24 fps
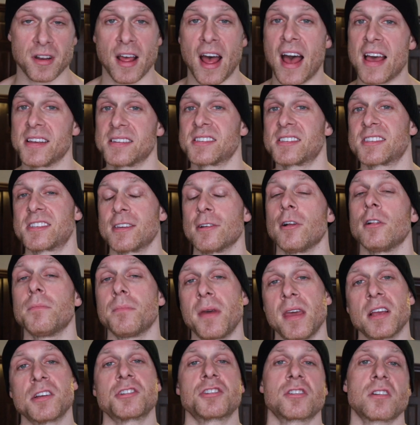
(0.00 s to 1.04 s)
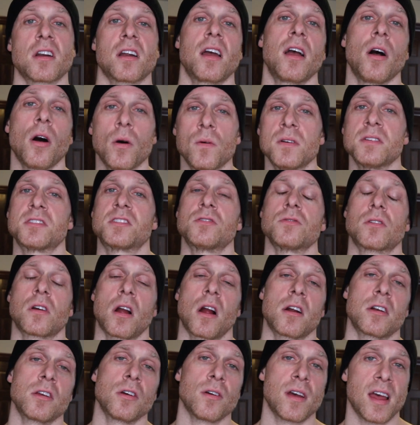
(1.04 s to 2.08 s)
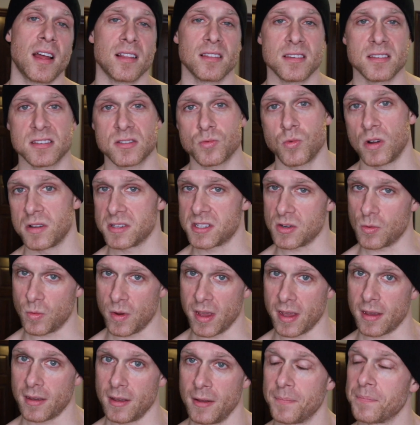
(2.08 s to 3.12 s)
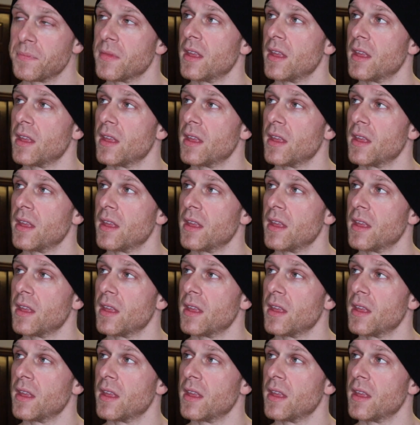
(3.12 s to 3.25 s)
I still make sure I always do cardio at least once a week.